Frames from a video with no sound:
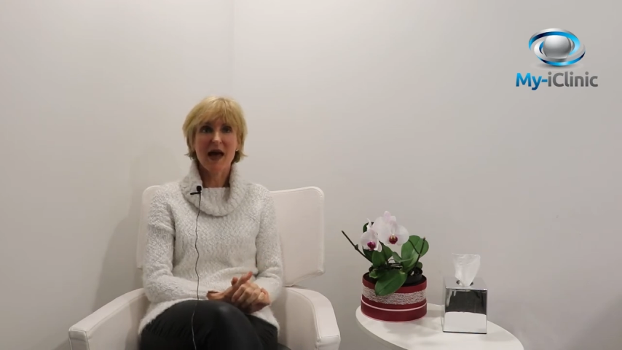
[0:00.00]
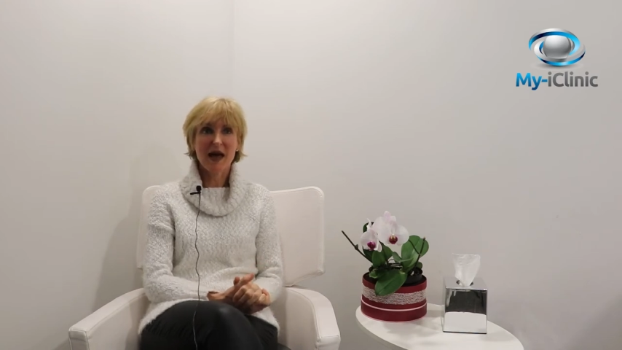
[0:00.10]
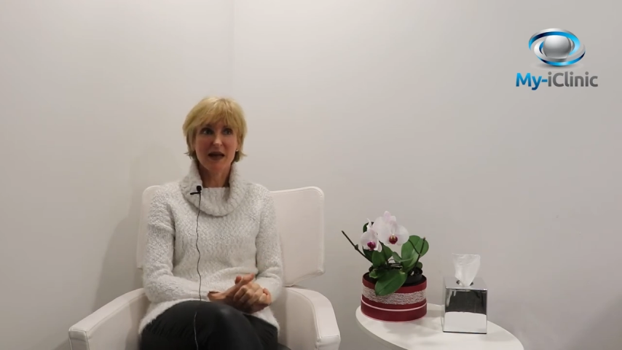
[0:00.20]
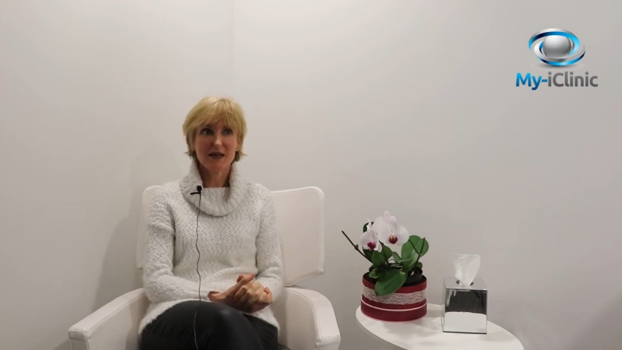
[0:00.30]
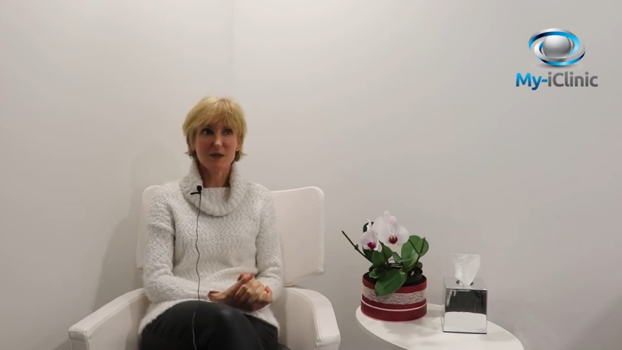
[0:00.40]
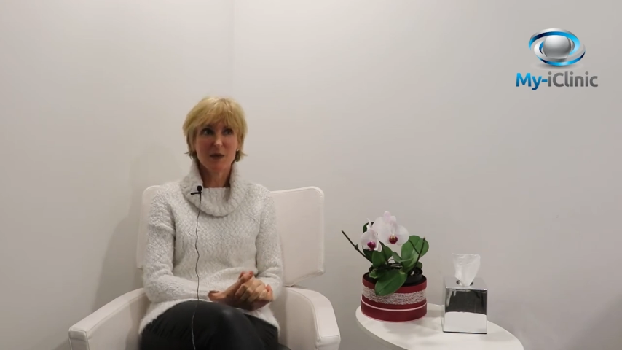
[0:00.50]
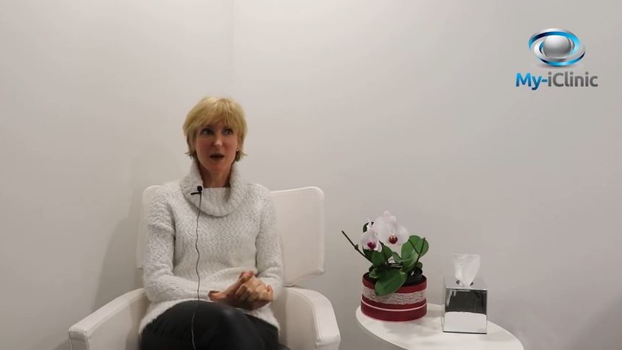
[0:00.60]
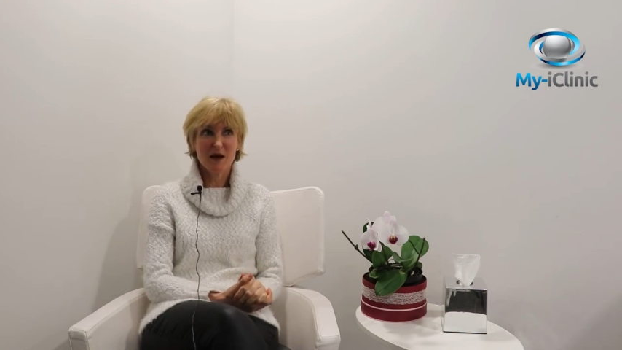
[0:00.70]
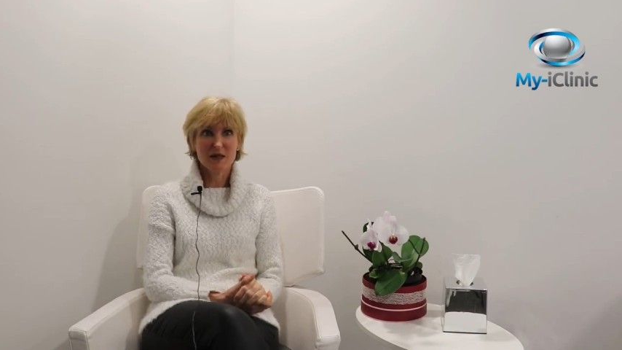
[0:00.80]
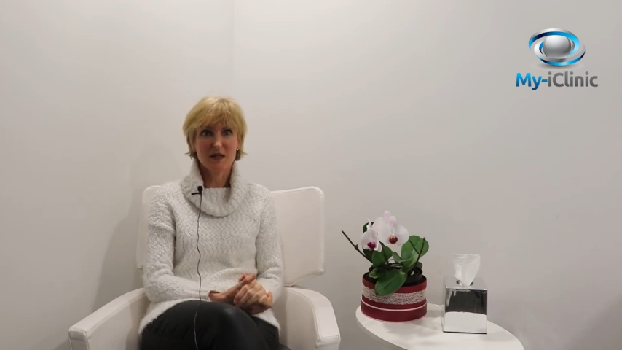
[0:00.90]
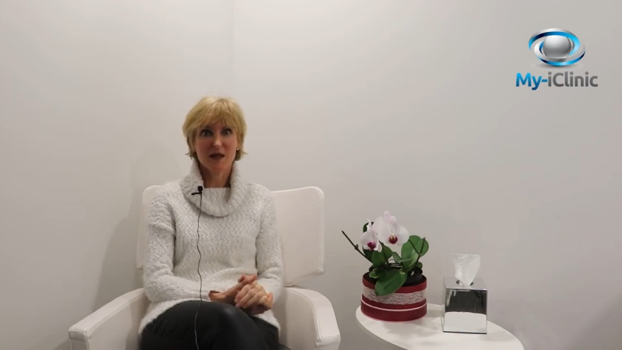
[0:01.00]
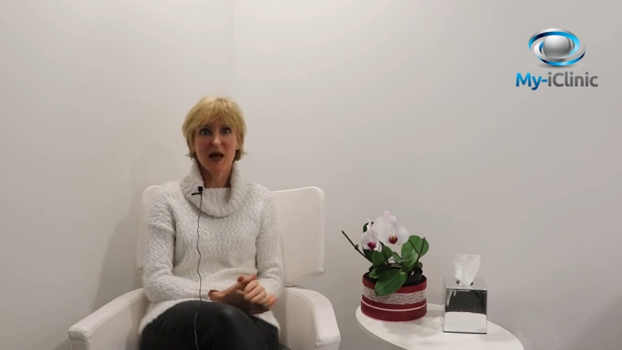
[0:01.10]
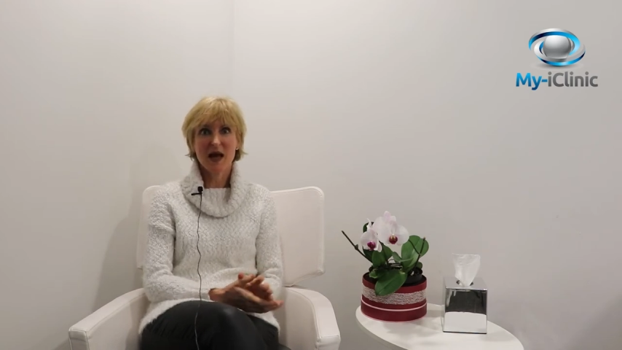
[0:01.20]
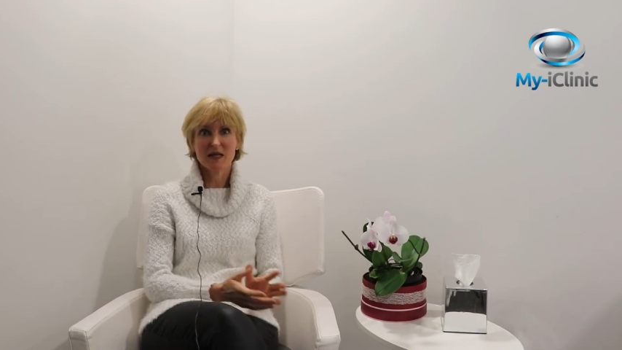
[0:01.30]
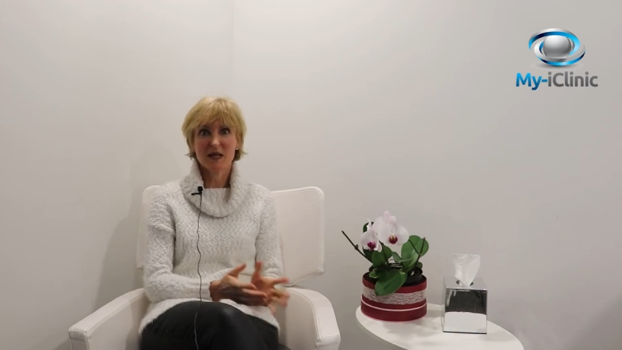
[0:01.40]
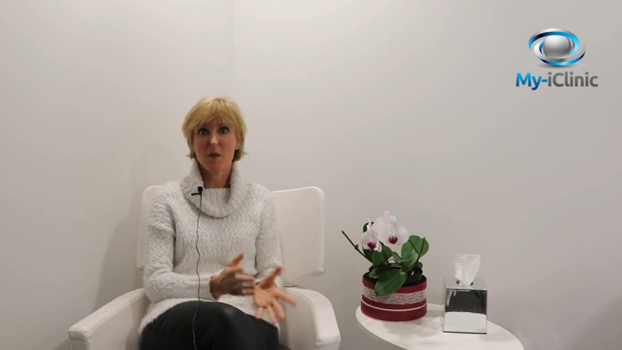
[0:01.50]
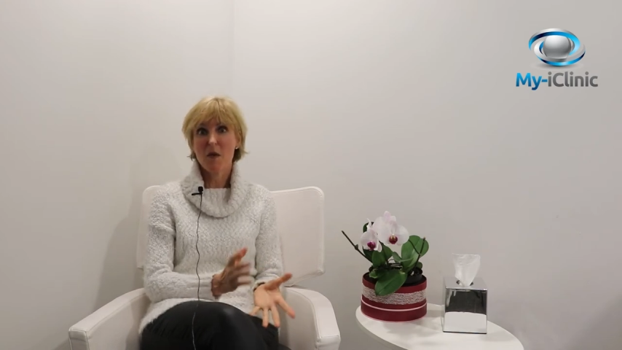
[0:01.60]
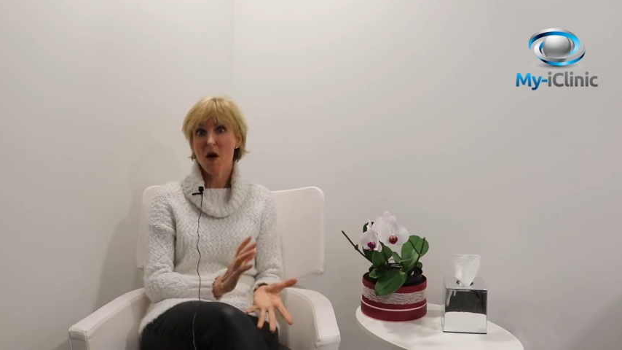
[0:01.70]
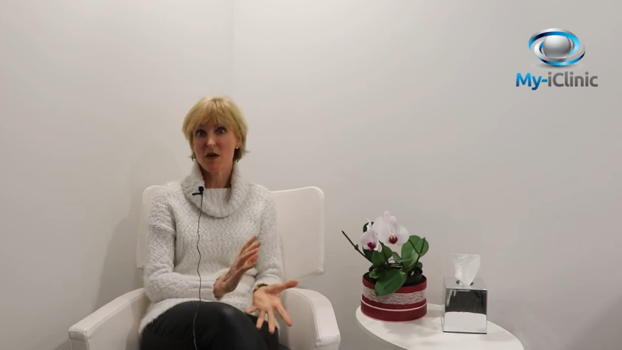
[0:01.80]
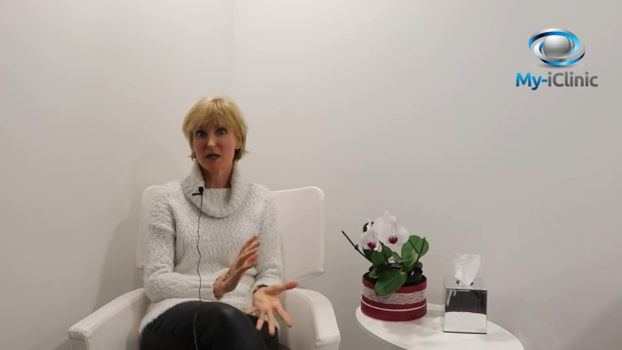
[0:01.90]
and plus adding a
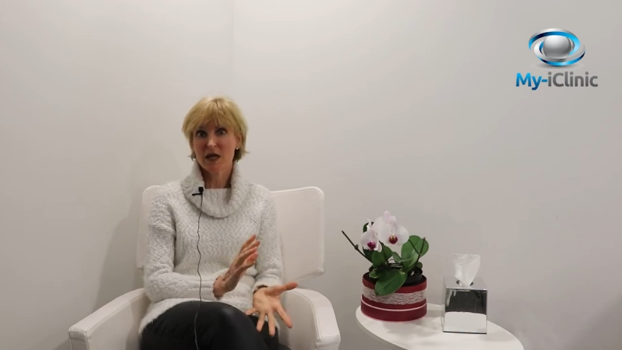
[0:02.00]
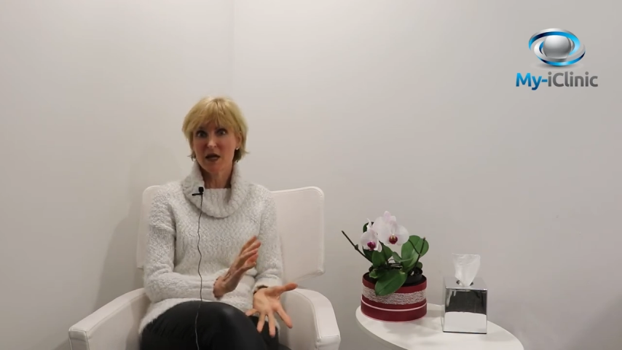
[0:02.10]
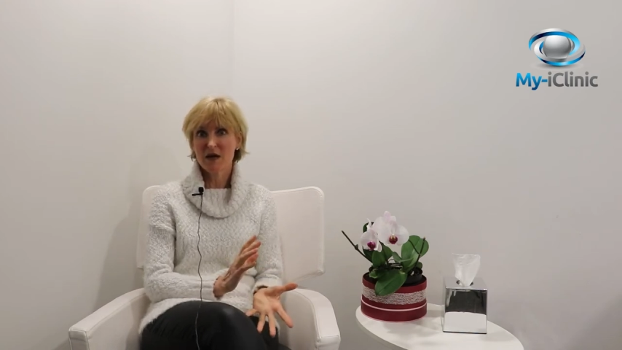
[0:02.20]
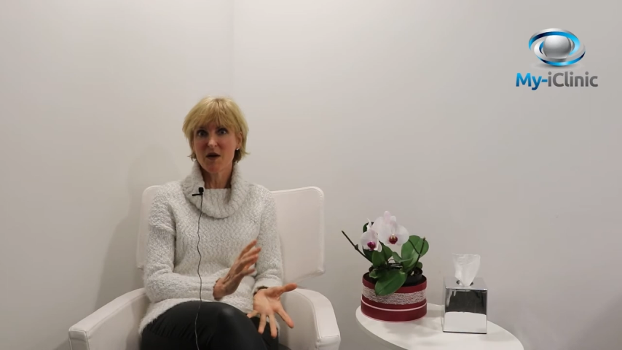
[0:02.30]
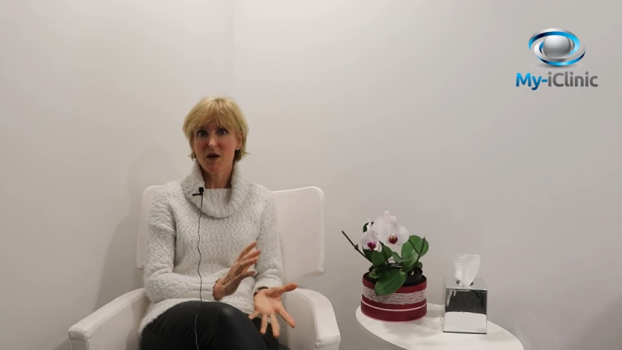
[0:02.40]
mask in